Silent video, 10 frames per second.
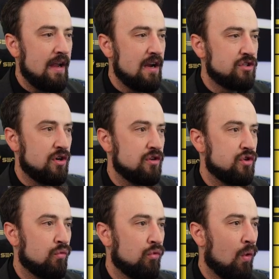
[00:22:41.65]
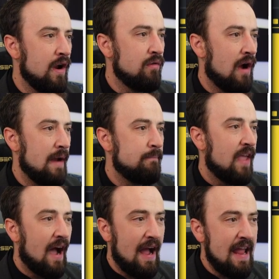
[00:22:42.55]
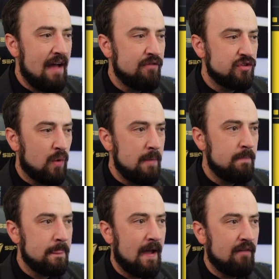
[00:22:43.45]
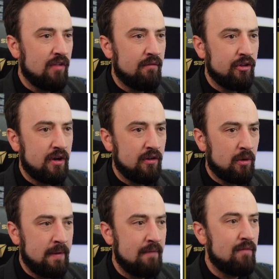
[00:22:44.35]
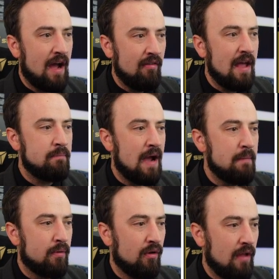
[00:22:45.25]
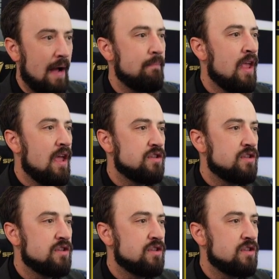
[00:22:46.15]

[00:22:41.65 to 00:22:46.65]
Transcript: Here's hers, Roaring Ride. I have this one. I've leveled it a little bit. I like Piper a lot.